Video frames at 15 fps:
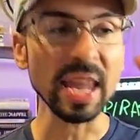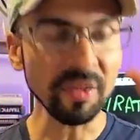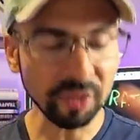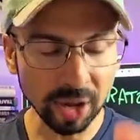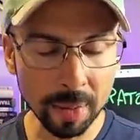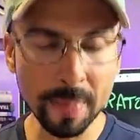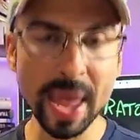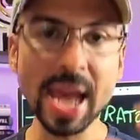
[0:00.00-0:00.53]

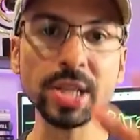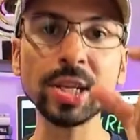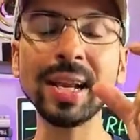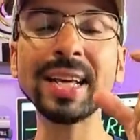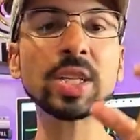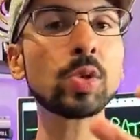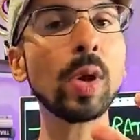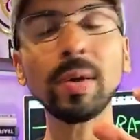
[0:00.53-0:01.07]
inflammation
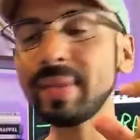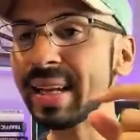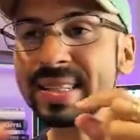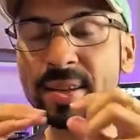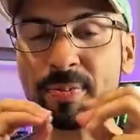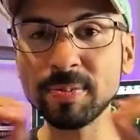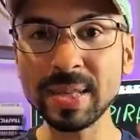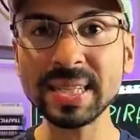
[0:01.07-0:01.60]
as well.
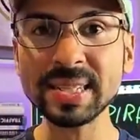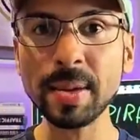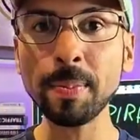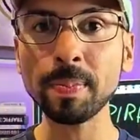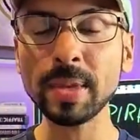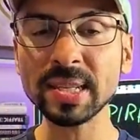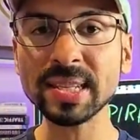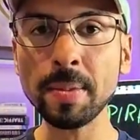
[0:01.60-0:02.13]
That's
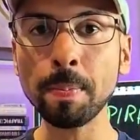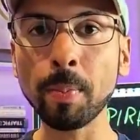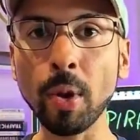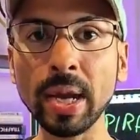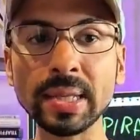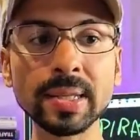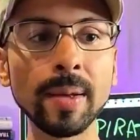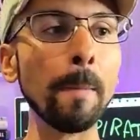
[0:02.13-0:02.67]
the same
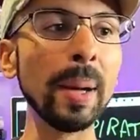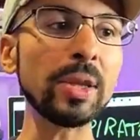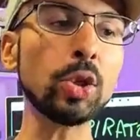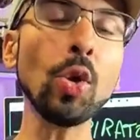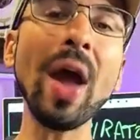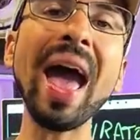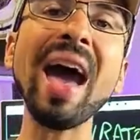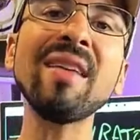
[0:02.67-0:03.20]
point. But
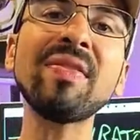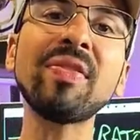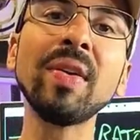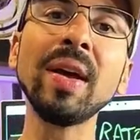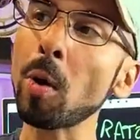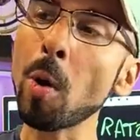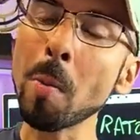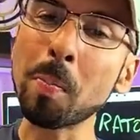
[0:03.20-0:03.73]
you have
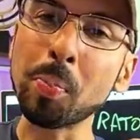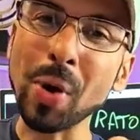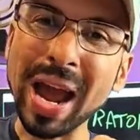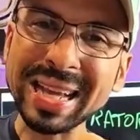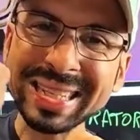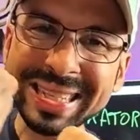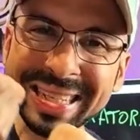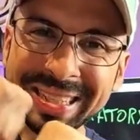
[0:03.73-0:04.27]

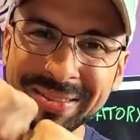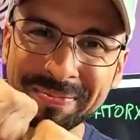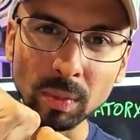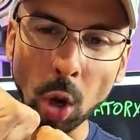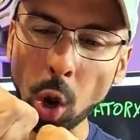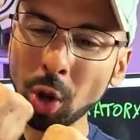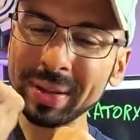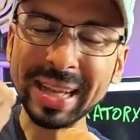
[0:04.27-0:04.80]
compressing,
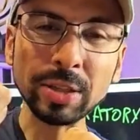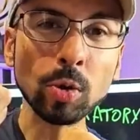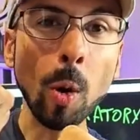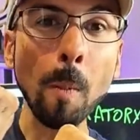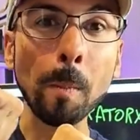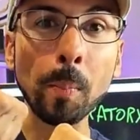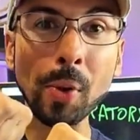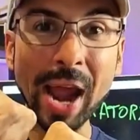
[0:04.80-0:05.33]
all that
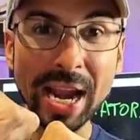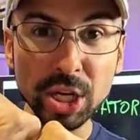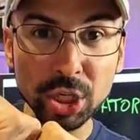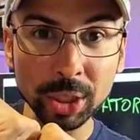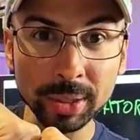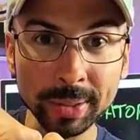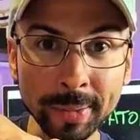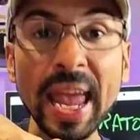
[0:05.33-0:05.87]

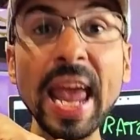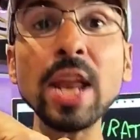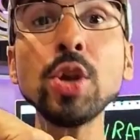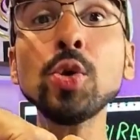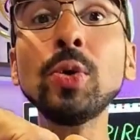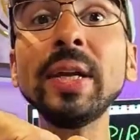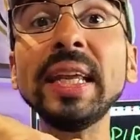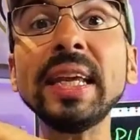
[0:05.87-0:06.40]
compression, and
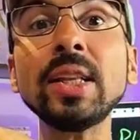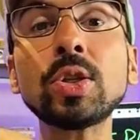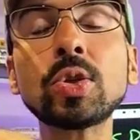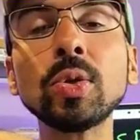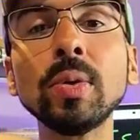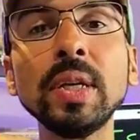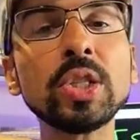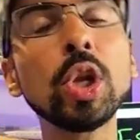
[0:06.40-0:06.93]
you need
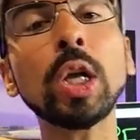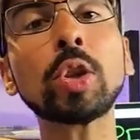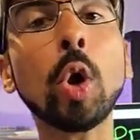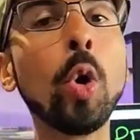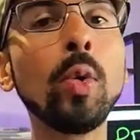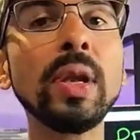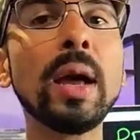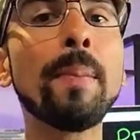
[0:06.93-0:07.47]
to, it's not
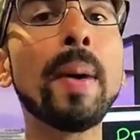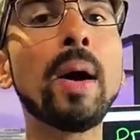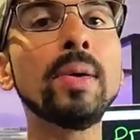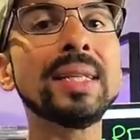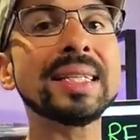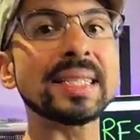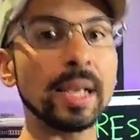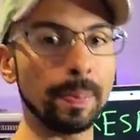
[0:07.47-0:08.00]
only
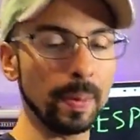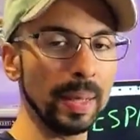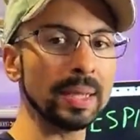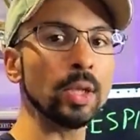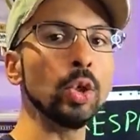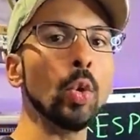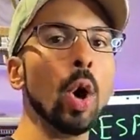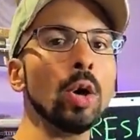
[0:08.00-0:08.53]
about the
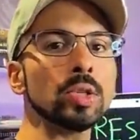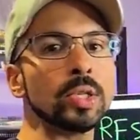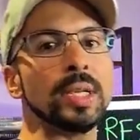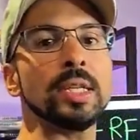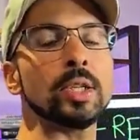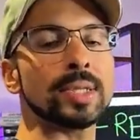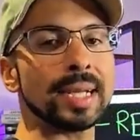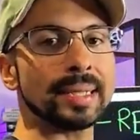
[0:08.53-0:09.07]
supplement. You also
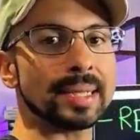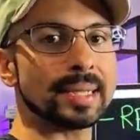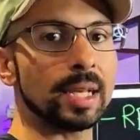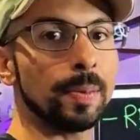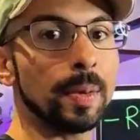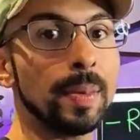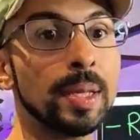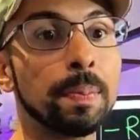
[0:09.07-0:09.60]
need to take the
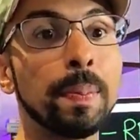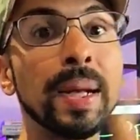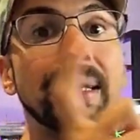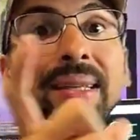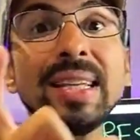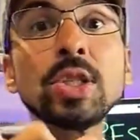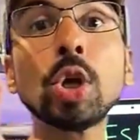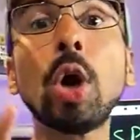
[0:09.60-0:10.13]
supplement,
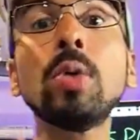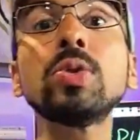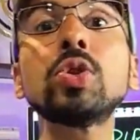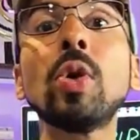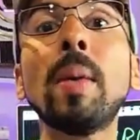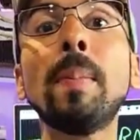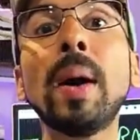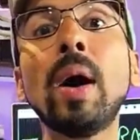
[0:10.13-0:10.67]
but it's
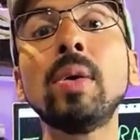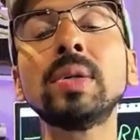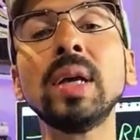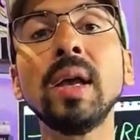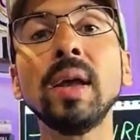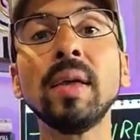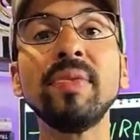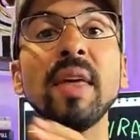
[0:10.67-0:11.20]
also
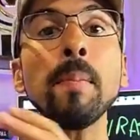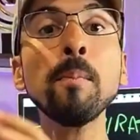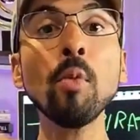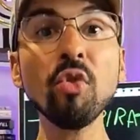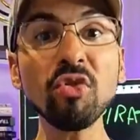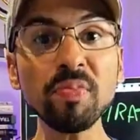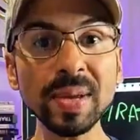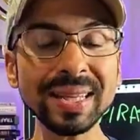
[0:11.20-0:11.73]
about the
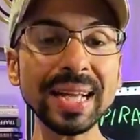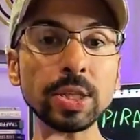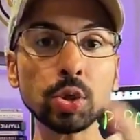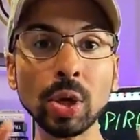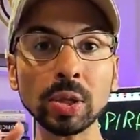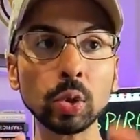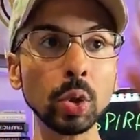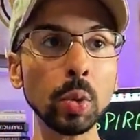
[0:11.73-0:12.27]
movement that
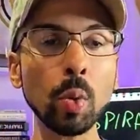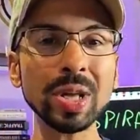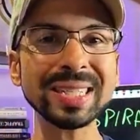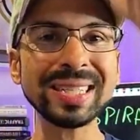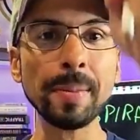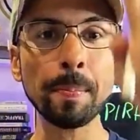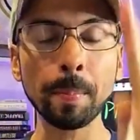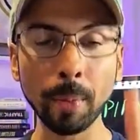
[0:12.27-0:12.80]
you are doing.
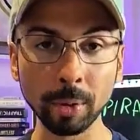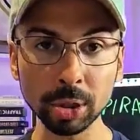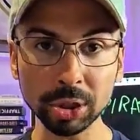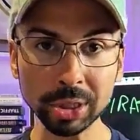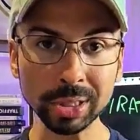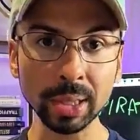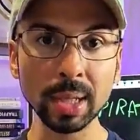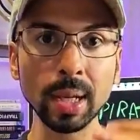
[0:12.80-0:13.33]
What's the
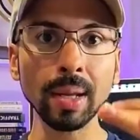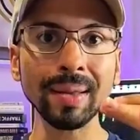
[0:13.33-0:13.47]
posture,